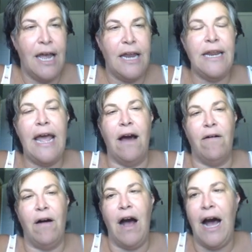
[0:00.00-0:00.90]

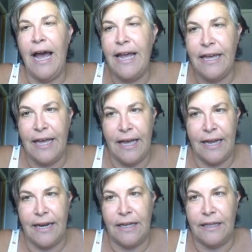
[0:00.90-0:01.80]
Now I
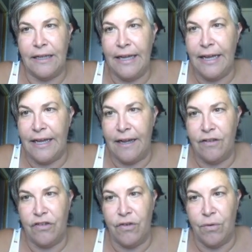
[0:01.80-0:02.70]
can link it
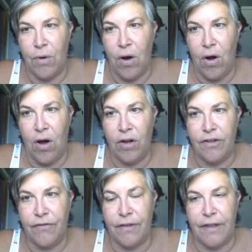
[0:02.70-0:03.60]
to all
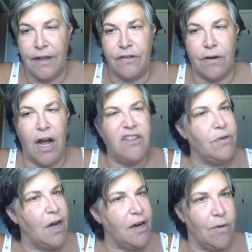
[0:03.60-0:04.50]
different things here. I do
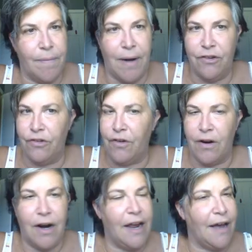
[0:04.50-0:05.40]
not know what modules
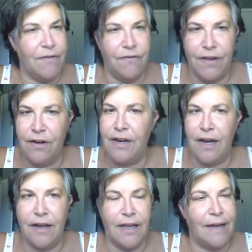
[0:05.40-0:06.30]
are. I haven't figured it
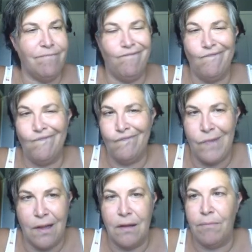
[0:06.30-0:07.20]
out yet.
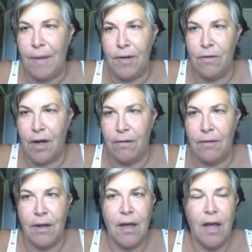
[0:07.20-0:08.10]
Maybe you know.
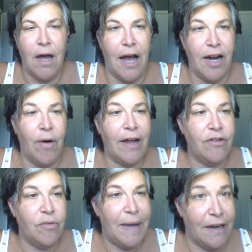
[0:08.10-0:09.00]
I know how to
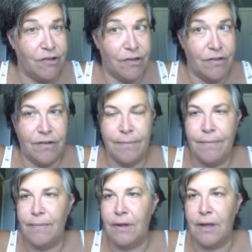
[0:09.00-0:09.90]
do pages.
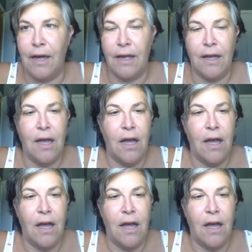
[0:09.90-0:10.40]
Okay.